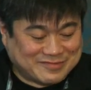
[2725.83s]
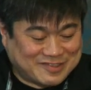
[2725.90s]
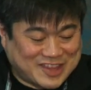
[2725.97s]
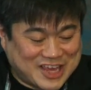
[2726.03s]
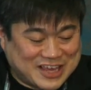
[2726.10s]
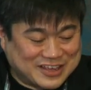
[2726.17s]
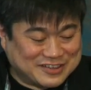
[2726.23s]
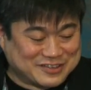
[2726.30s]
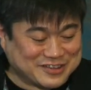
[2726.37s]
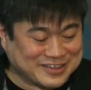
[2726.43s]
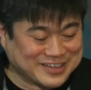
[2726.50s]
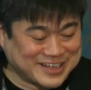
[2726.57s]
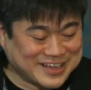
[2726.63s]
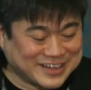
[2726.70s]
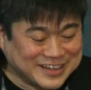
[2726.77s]
thing,
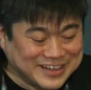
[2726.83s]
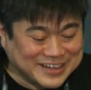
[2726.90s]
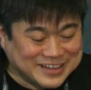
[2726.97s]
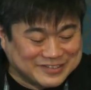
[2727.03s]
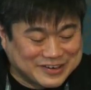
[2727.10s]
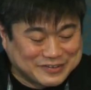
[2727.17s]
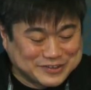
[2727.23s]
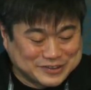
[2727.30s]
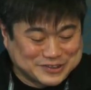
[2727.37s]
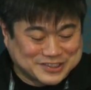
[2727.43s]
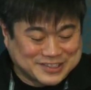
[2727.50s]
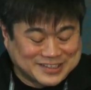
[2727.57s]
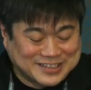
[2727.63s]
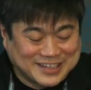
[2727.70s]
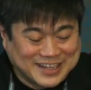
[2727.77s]
yeah,
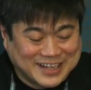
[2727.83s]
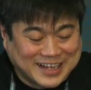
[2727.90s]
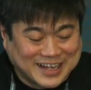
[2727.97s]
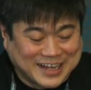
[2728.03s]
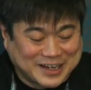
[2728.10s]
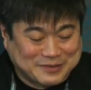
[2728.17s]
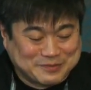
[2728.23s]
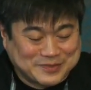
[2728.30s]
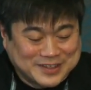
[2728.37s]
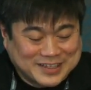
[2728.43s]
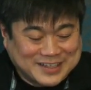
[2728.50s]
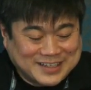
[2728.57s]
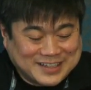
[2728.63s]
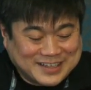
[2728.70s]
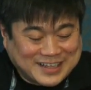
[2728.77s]
revolution, um,
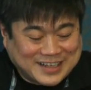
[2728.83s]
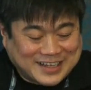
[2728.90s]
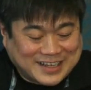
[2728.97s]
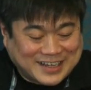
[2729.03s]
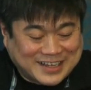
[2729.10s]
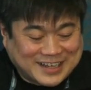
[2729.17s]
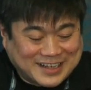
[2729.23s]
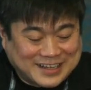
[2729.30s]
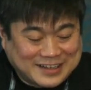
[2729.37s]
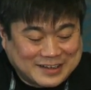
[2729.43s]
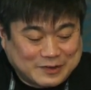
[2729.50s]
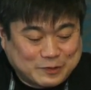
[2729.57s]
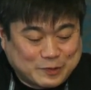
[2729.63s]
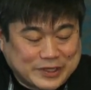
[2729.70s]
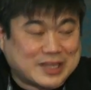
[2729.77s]
uh,
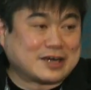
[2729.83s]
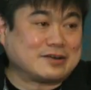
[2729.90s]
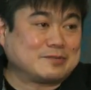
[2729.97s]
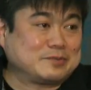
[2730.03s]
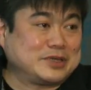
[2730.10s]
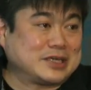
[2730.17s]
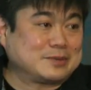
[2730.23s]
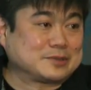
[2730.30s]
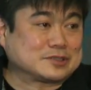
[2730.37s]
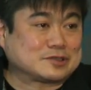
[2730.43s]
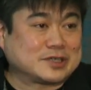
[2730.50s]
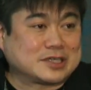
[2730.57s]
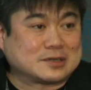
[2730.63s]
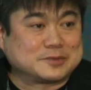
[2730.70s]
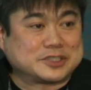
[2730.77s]
without being able to
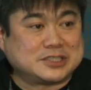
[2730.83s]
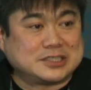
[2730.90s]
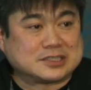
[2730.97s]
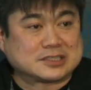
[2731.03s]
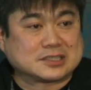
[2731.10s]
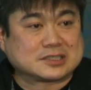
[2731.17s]
train our machines.